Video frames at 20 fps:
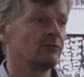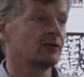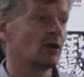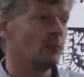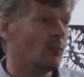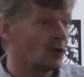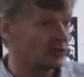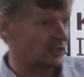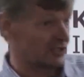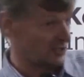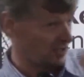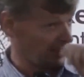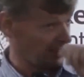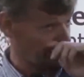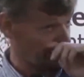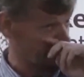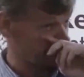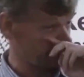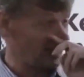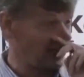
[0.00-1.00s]
of
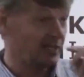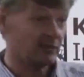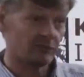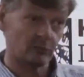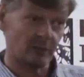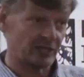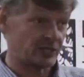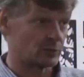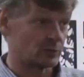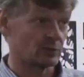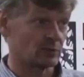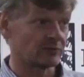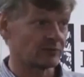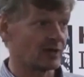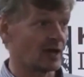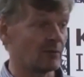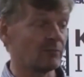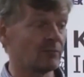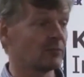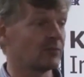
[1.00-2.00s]
commodities, many of which would
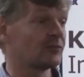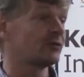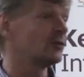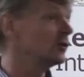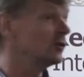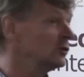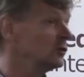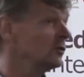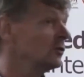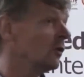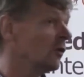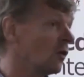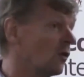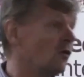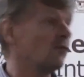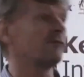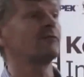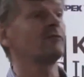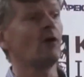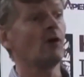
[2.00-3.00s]
have come through
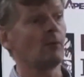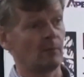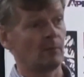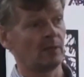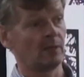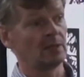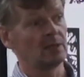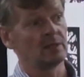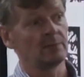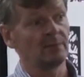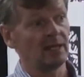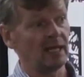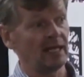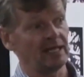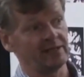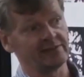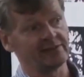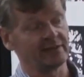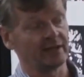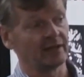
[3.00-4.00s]
or from
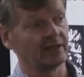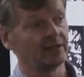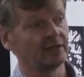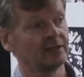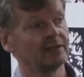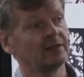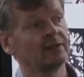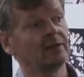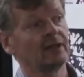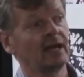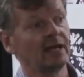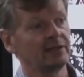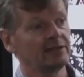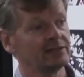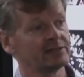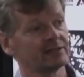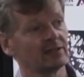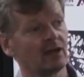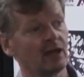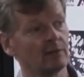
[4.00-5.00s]
Malaysia at
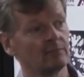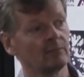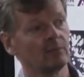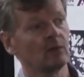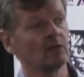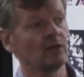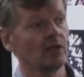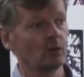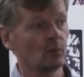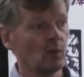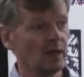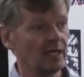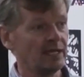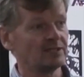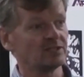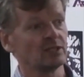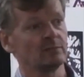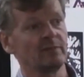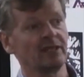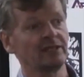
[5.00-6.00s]
this time, on their way
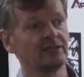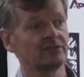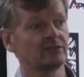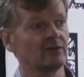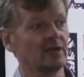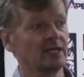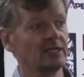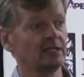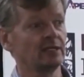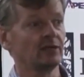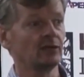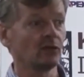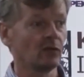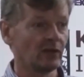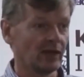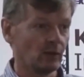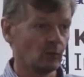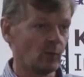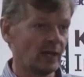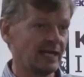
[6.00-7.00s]
to the Mediterranean and
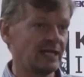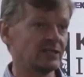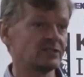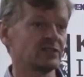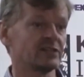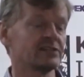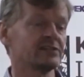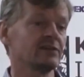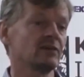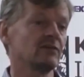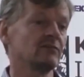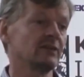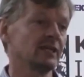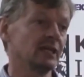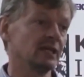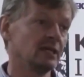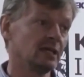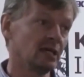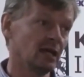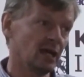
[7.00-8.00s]
on their way to
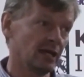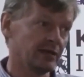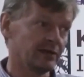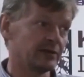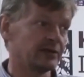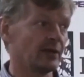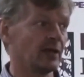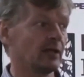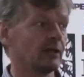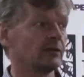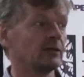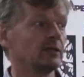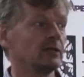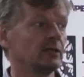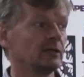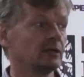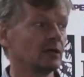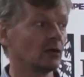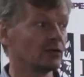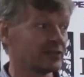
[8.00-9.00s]
serving and
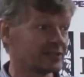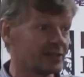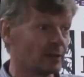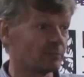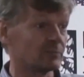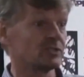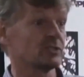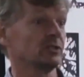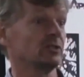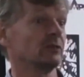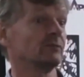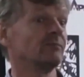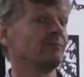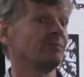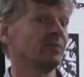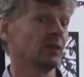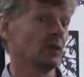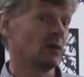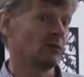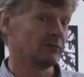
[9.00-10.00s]
the consumption
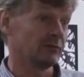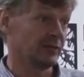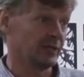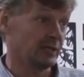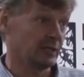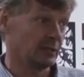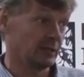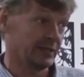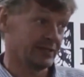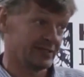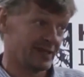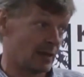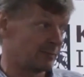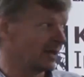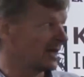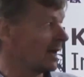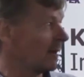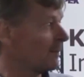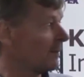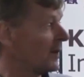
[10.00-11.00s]
of the
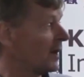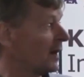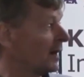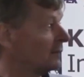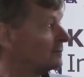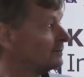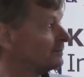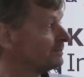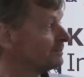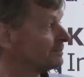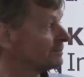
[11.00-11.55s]
Islamic Empire.